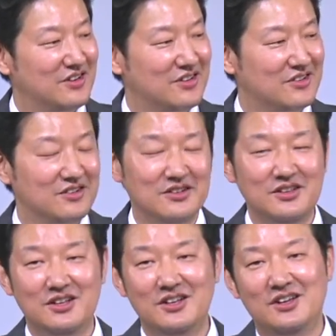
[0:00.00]

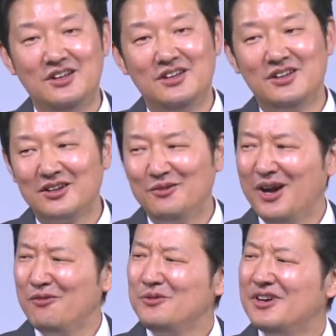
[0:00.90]
I mean,
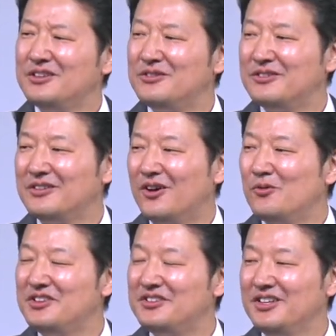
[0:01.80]
how many of you guys
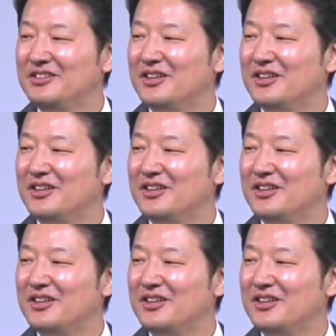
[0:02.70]
always say,